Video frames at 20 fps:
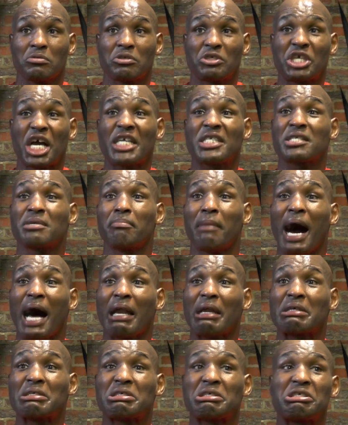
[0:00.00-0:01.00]
Check the
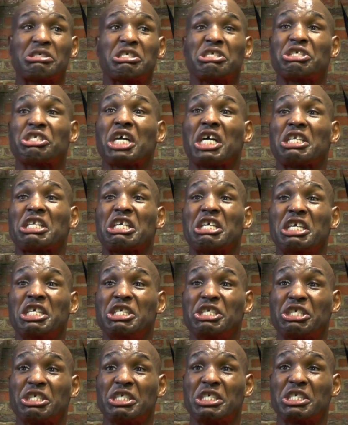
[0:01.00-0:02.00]
mileage and then check the
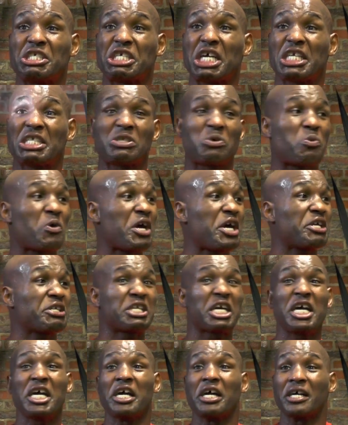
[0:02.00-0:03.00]
engine and check the wear and
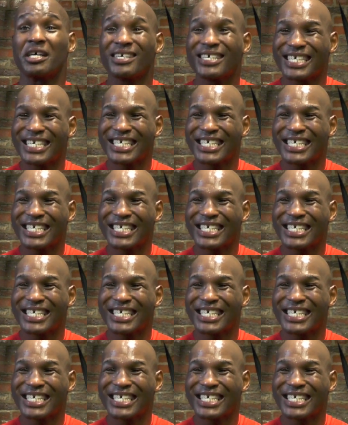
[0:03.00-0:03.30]
tear.